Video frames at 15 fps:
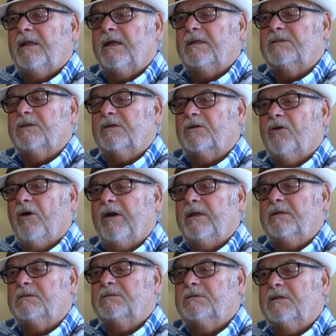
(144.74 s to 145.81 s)
That's a
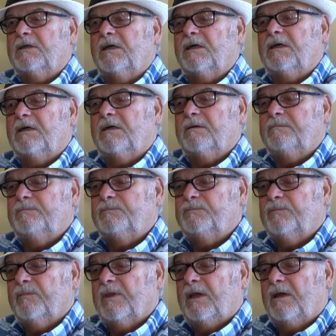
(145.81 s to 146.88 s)
great uh,
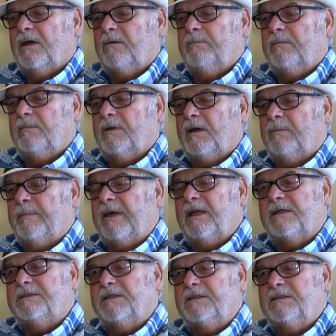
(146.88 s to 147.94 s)

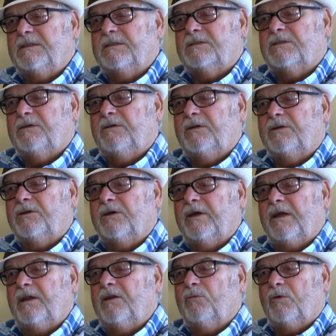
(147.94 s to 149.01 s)
amenity to
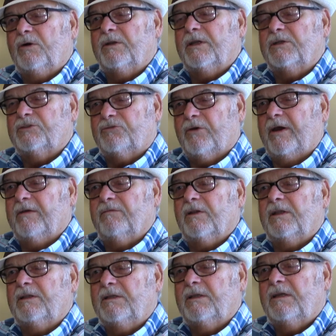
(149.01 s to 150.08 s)
anyone that's
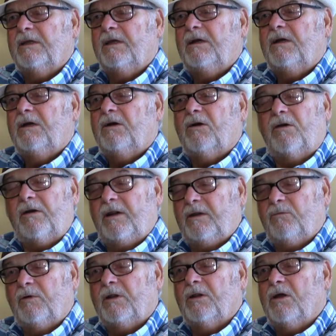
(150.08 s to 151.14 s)
traveling or
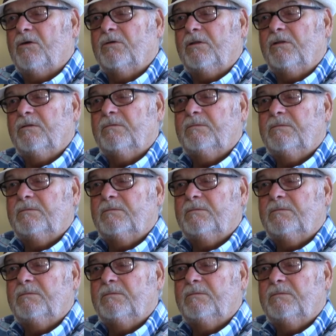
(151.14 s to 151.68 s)
anyone local.